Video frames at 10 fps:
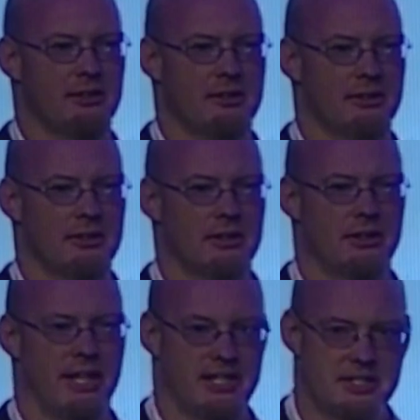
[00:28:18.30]
Okay,
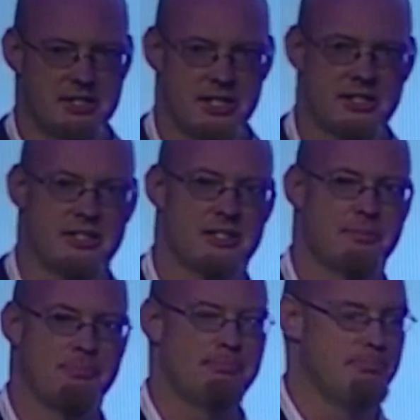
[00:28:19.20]
astaxanthin's
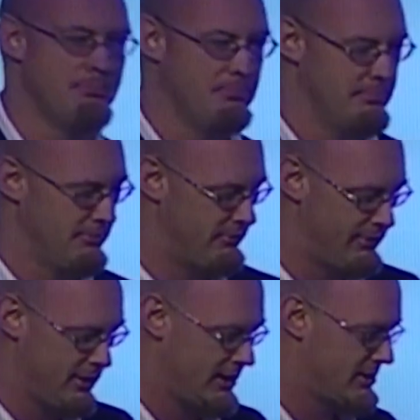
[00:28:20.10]

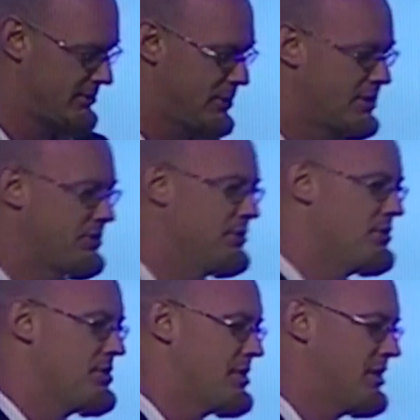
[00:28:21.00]
it's what turns
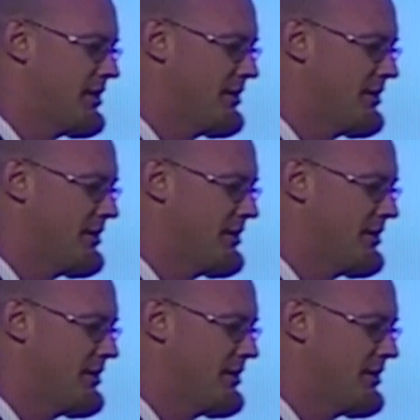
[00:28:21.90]
the